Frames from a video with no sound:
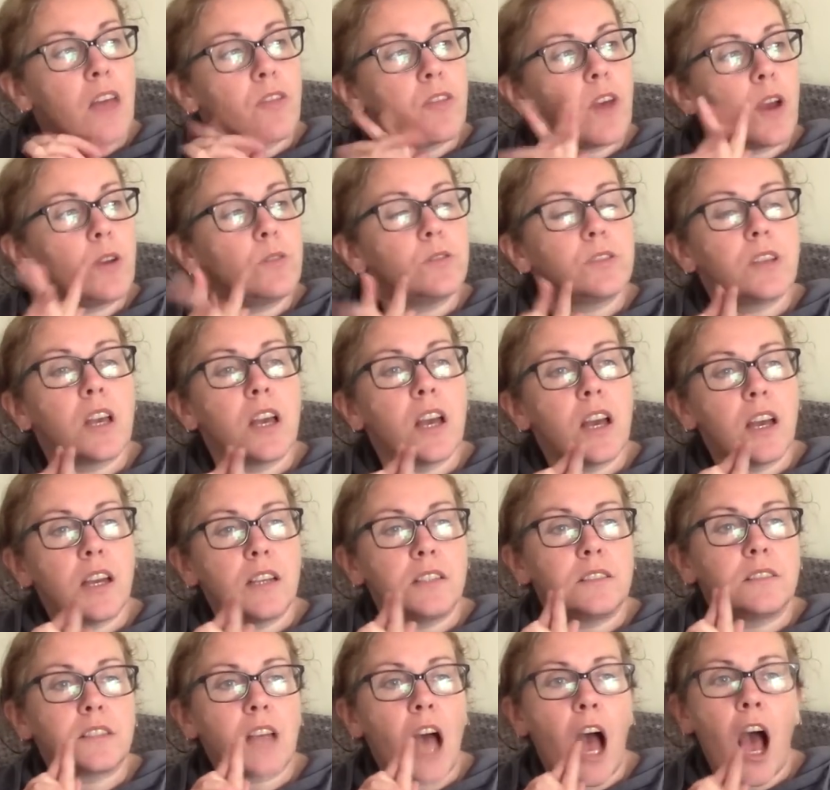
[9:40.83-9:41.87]
Those
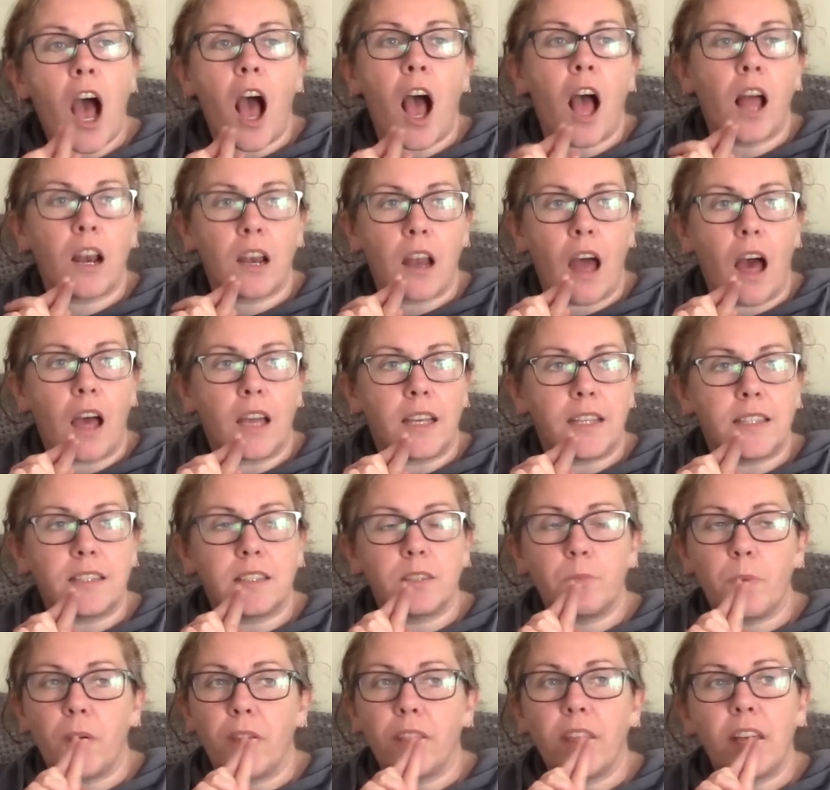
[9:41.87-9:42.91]
curtains are lined,
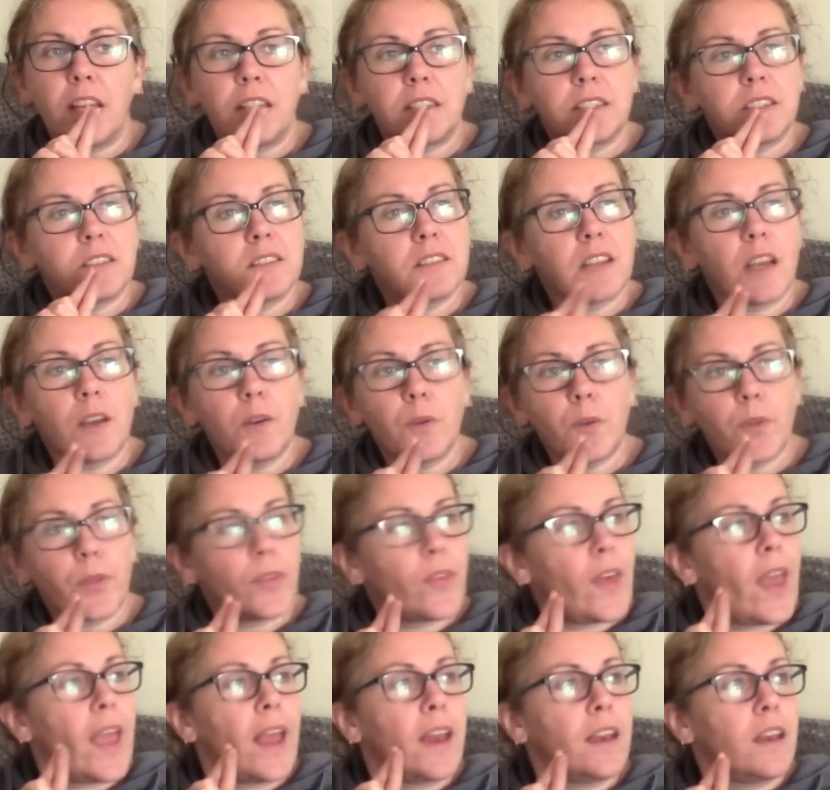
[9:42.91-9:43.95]
but they're so
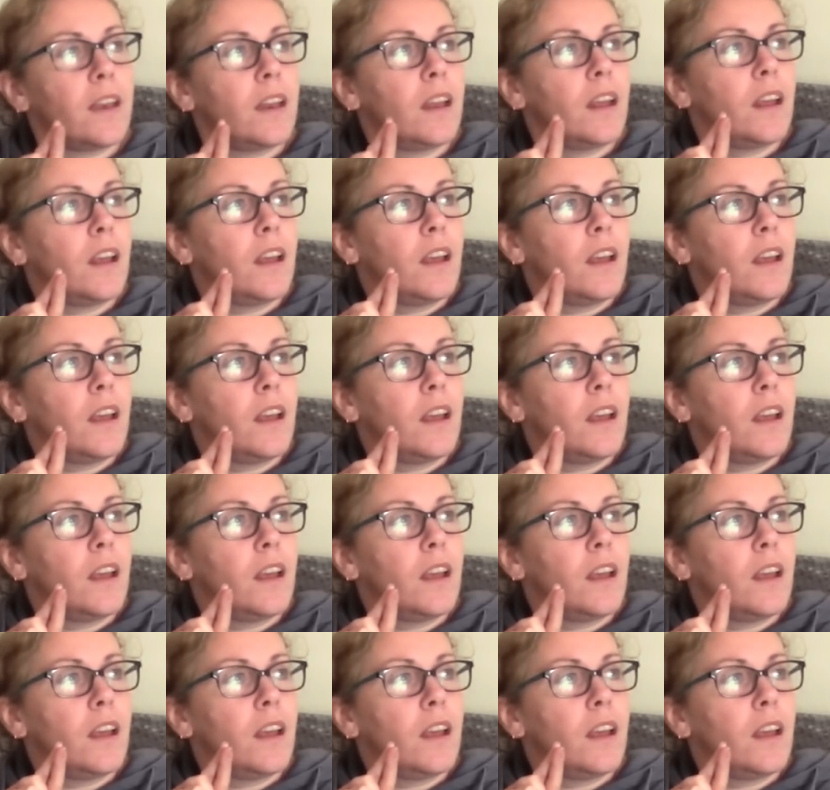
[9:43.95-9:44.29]
thin.